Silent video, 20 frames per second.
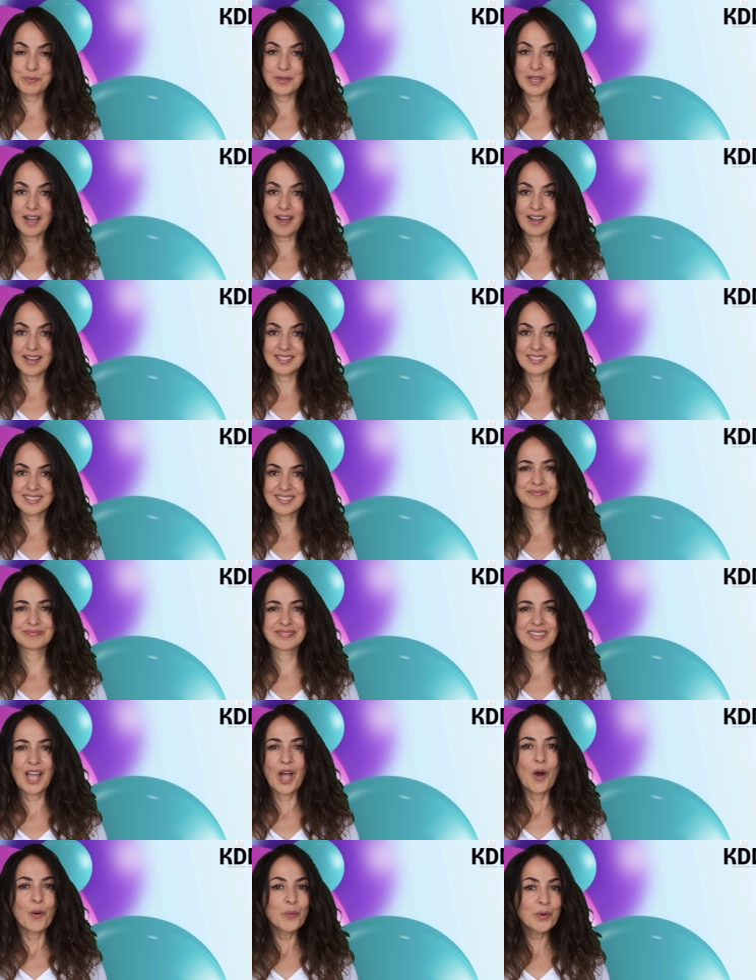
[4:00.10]
behind.
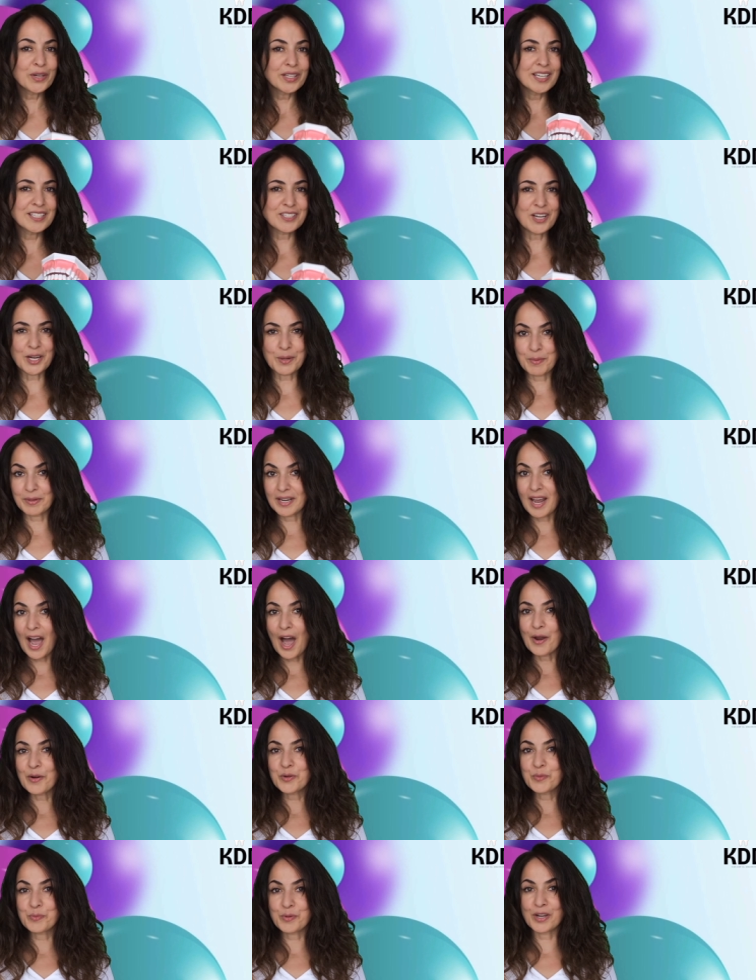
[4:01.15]
We're going to talk about how
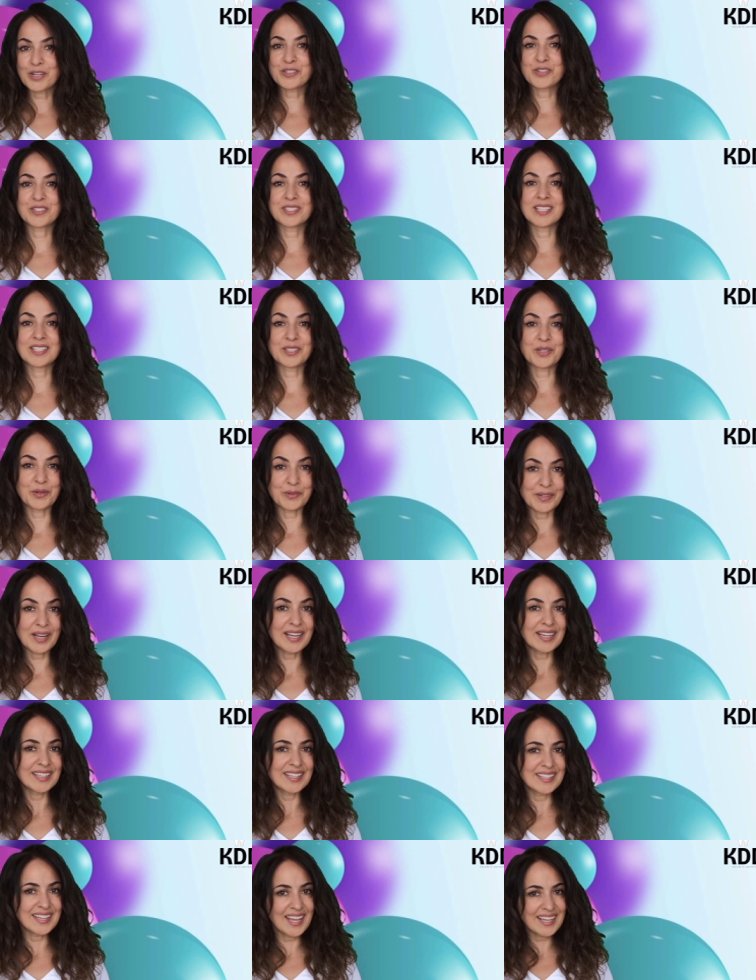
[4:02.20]
to brush your teeth
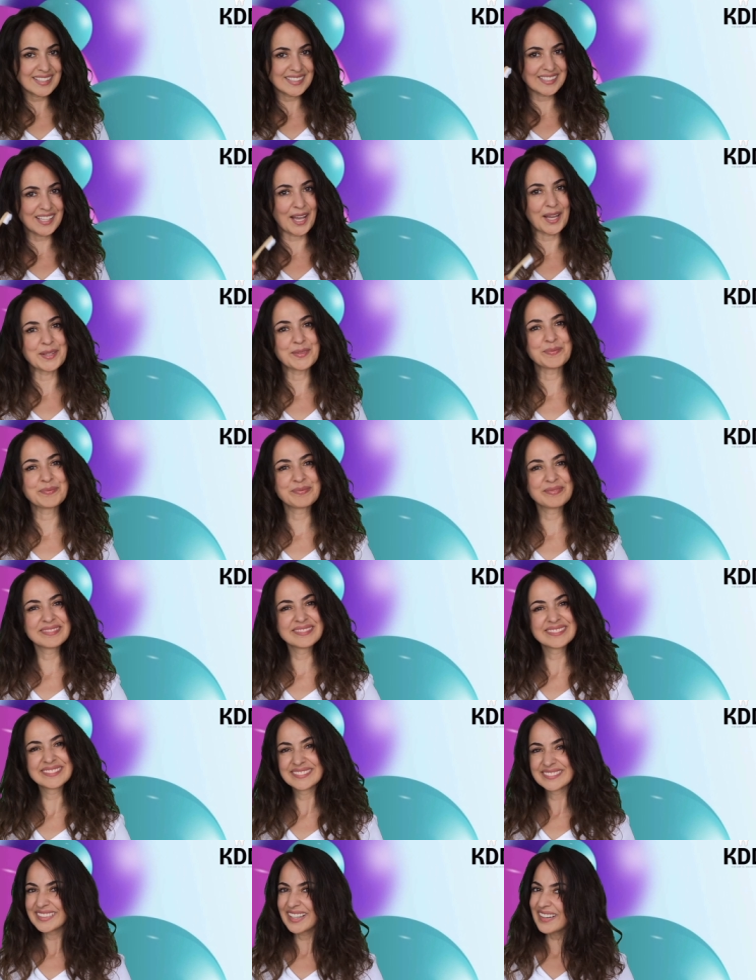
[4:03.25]
correctly next time.
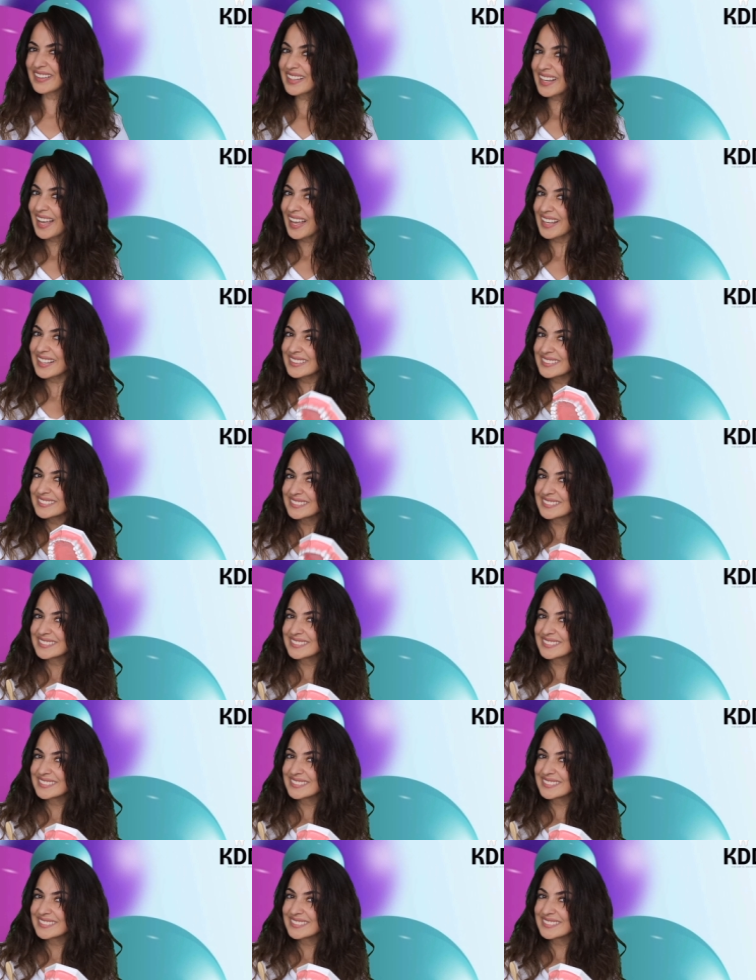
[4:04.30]
Okay.